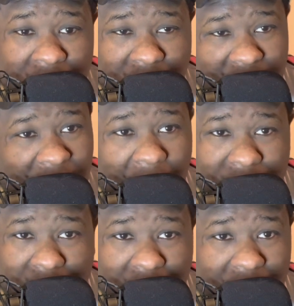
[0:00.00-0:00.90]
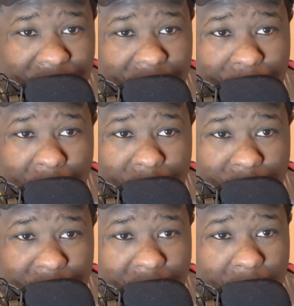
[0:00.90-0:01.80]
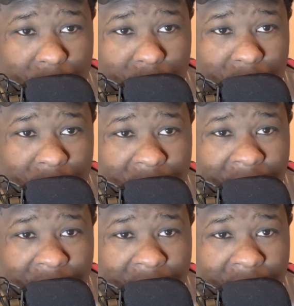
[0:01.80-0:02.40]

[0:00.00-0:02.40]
just having a love for the purple and gold.